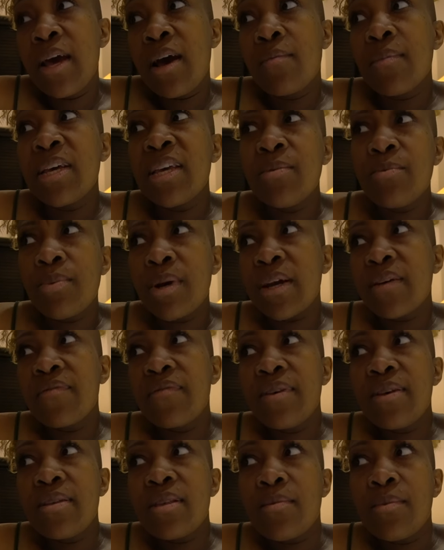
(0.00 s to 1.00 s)
I'm going to eat
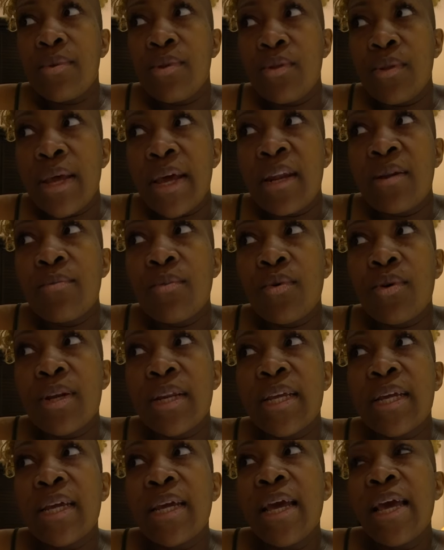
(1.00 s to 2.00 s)
breakfast. I'm going to do that in the
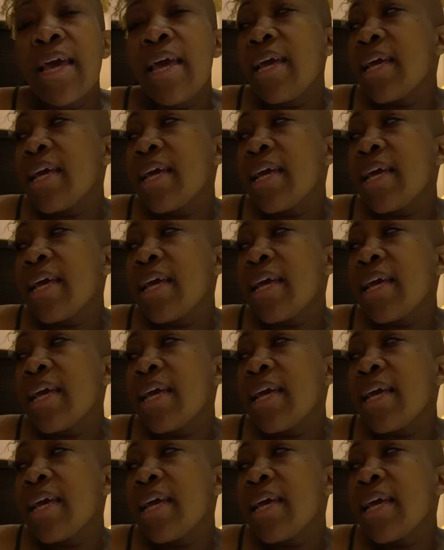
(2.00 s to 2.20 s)
morning,